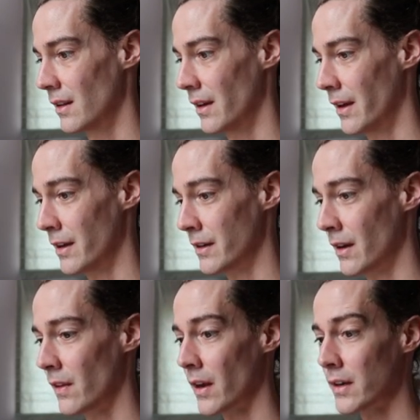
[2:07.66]
And
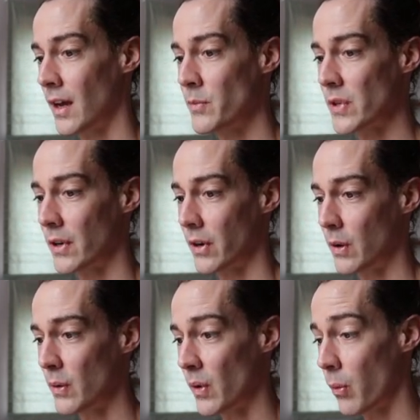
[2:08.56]
a lot of times I'll go
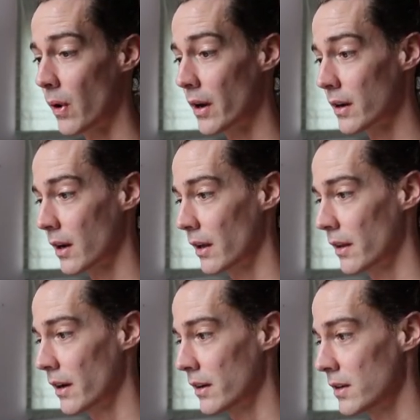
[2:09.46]
in with
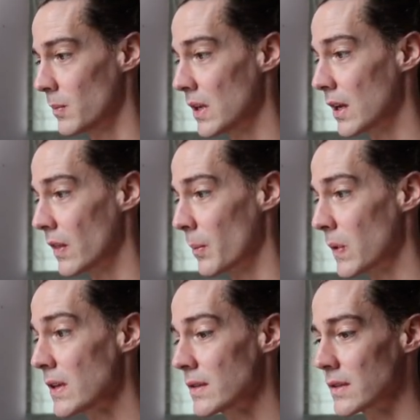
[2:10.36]
watercolor to begin the
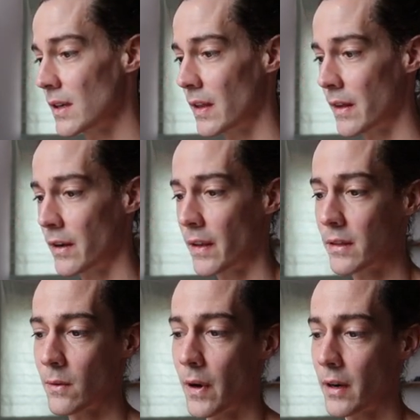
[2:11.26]
piece, and then I'll let
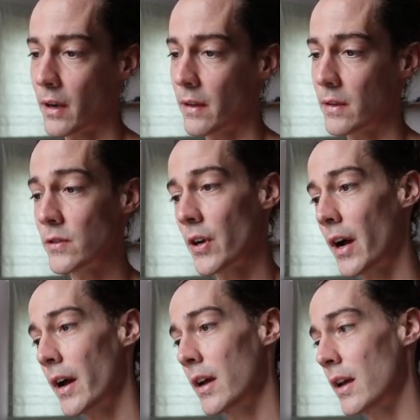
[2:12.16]
the watercolor
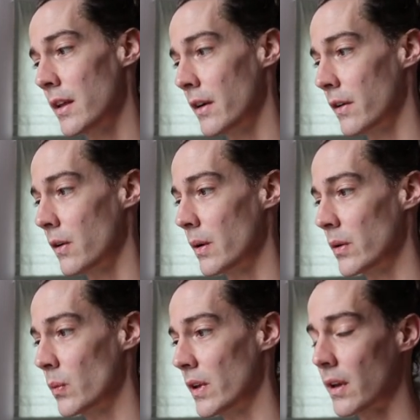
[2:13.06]
dry, and I'll go
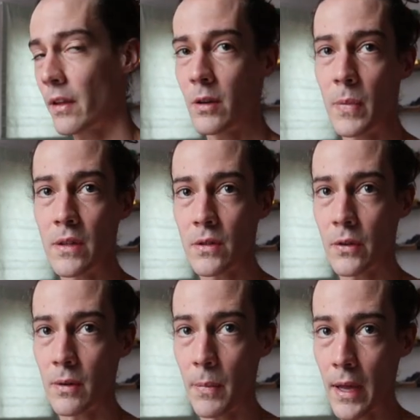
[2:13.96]
in with colored pencil
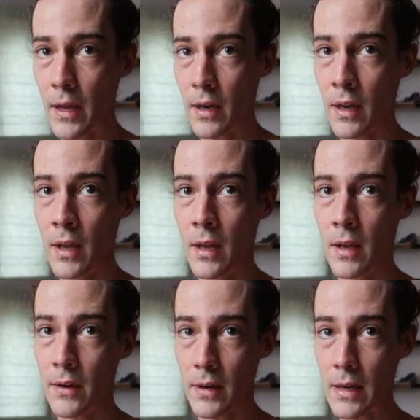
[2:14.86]
or pen
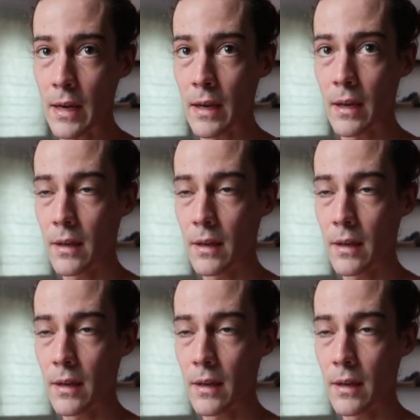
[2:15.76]
or ink,